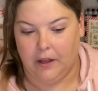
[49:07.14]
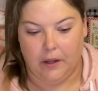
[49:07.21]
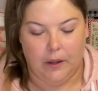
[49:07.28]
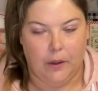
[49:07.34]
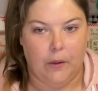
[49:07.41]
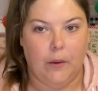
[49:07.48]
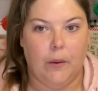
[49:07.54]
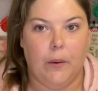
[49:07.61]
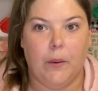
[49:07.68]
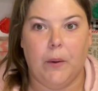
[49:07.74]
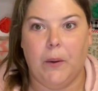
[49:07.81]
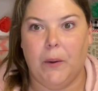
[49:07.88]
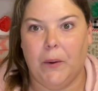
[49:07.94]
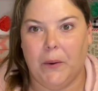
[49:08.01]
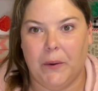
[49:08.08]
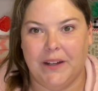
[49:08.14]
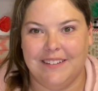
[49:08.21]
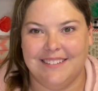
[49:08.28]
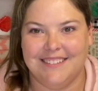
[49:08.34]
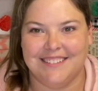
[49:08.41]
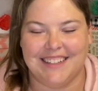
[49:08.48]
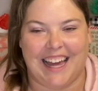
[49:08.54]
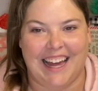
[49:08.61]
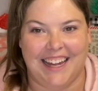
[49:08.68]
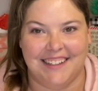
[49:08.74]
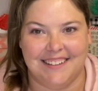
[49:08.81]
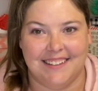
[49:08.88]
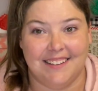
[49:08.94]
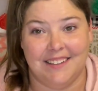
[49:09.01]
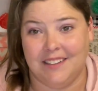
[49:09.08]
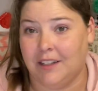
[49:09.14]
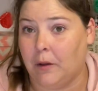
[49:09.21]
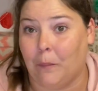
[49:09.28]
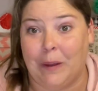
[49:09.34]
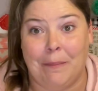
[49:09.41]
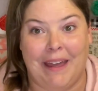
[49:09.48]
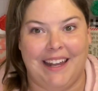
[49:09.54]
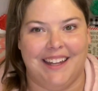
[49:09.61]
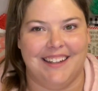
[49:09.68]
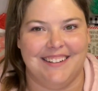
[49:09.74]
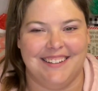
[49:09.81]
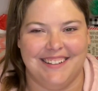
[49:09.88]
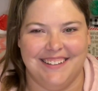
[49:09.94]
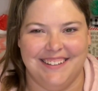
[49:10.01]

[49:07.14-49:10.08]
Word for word: Whew. Guys, we made it.